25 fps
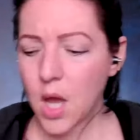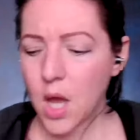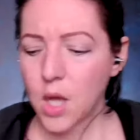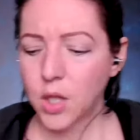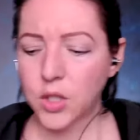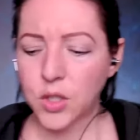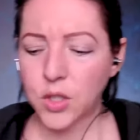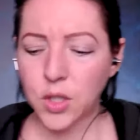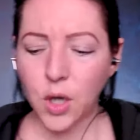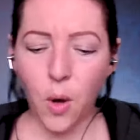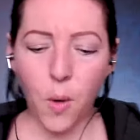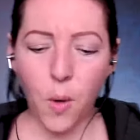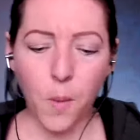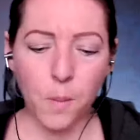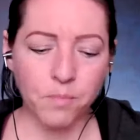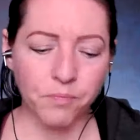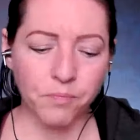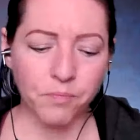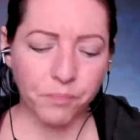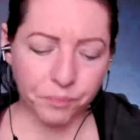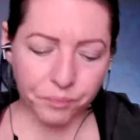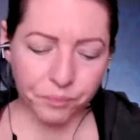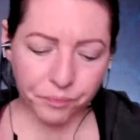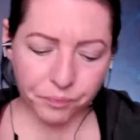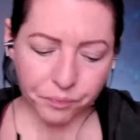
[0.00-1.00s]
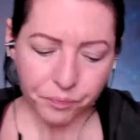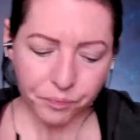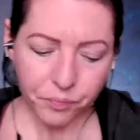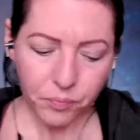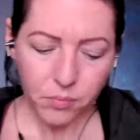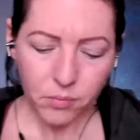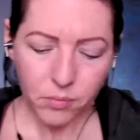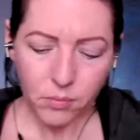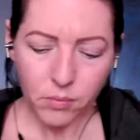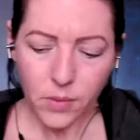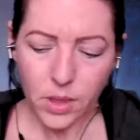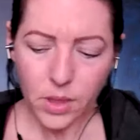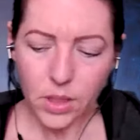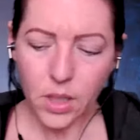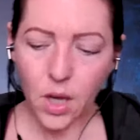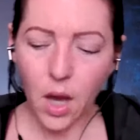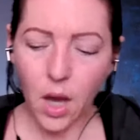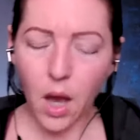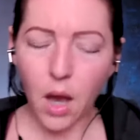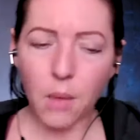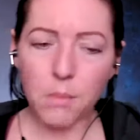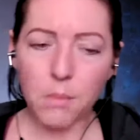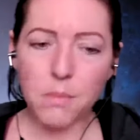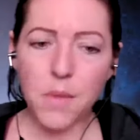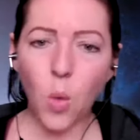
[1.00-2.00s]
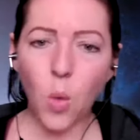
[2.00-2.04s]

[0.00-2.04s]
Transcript: So, um,